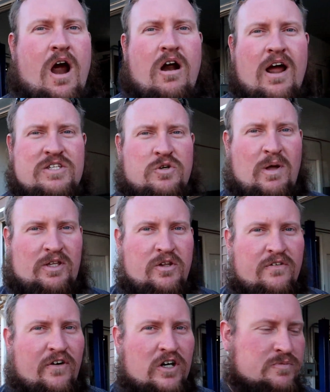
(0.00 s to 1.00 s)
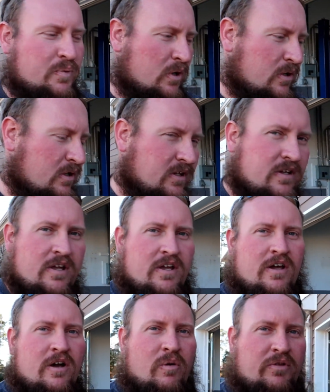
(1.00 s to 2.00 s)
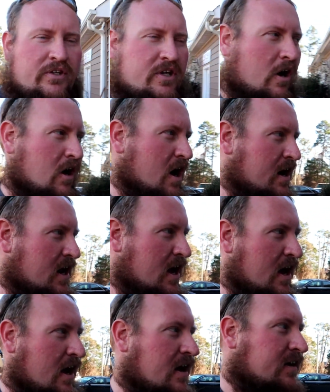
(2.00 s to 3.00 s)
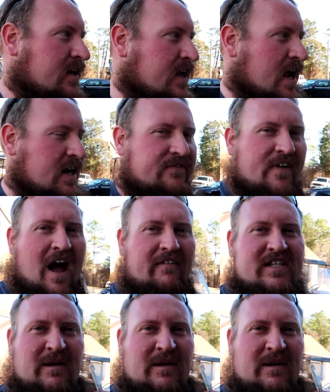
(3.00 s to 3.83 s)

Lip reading: All right, so we're about to do the first pull with the car on E-85.